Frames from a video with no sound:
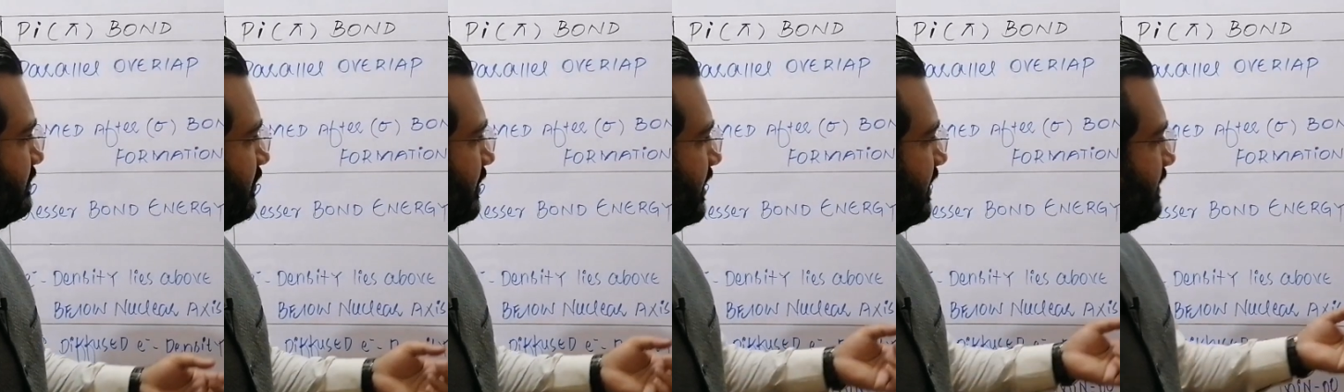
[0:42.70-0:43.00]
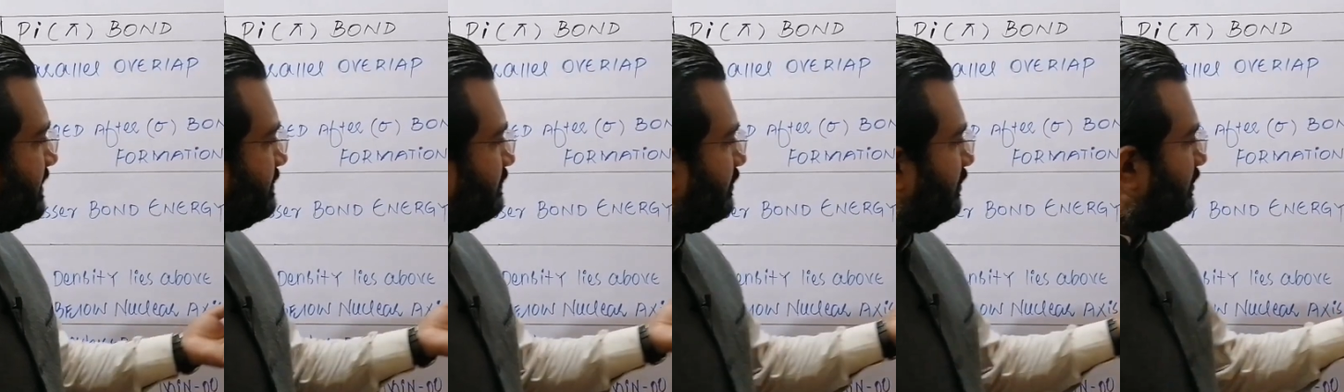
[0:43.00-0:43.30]

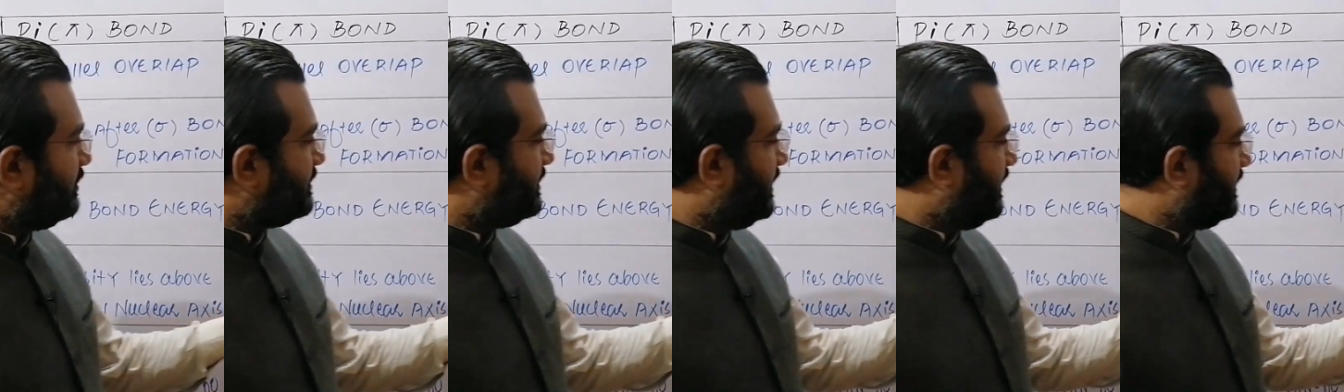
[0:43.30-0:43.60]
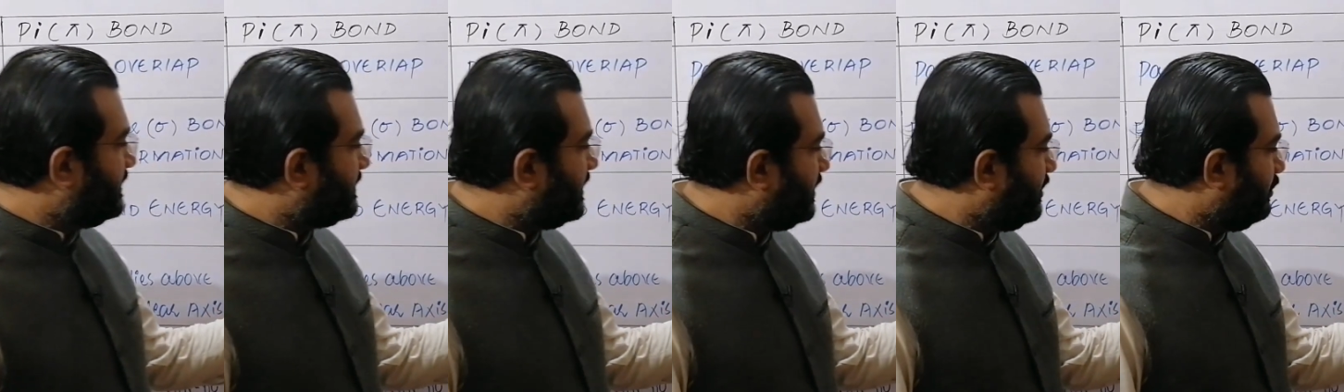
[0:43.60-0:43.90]
students, suppose
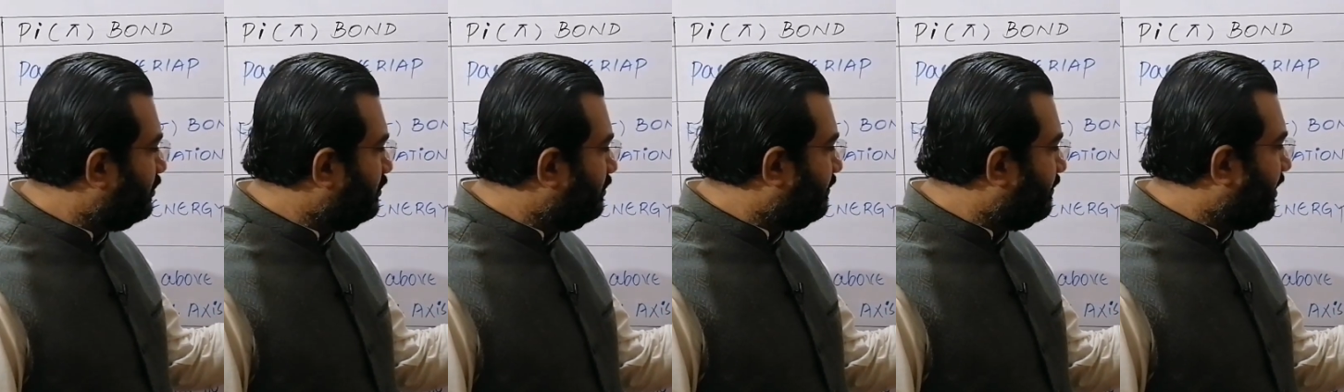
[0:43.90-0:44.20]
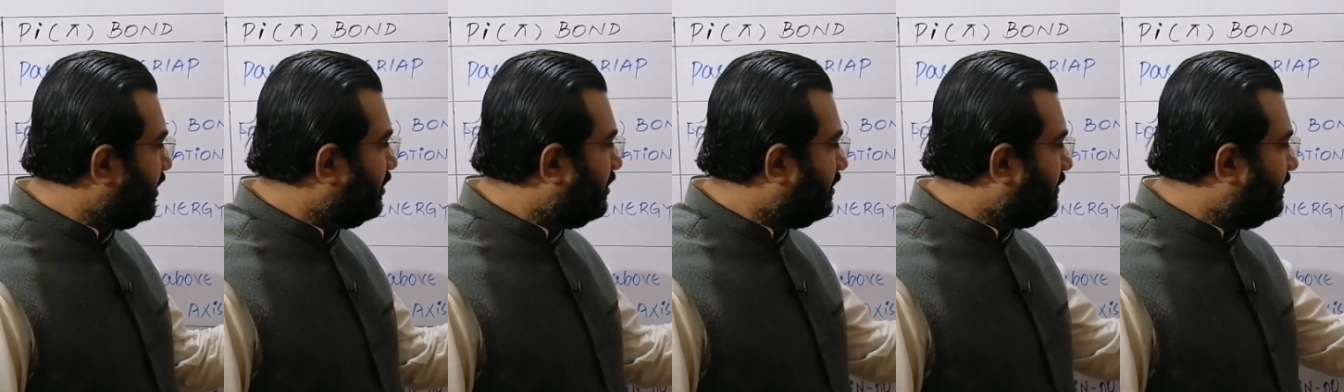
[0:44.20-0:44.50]
these are two p
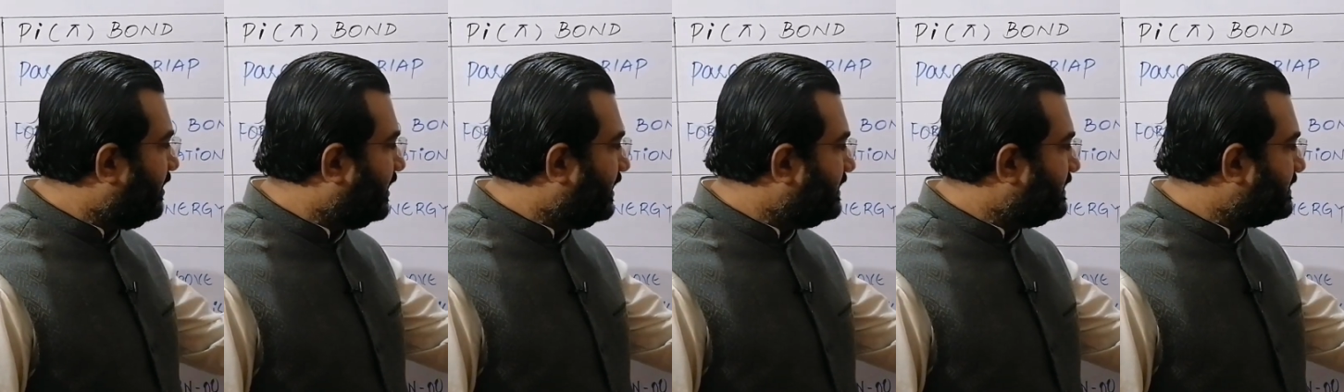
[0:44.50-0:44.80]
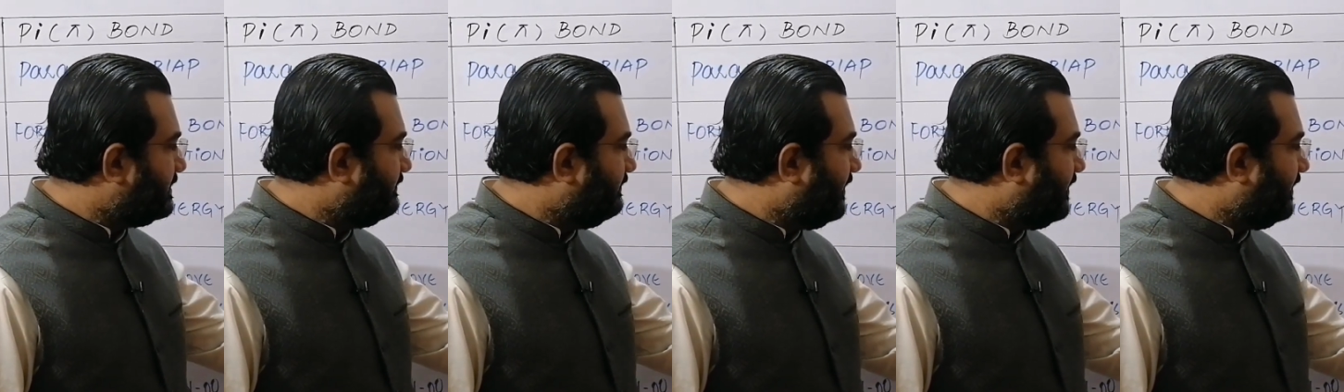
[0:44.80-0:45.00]
orbitals.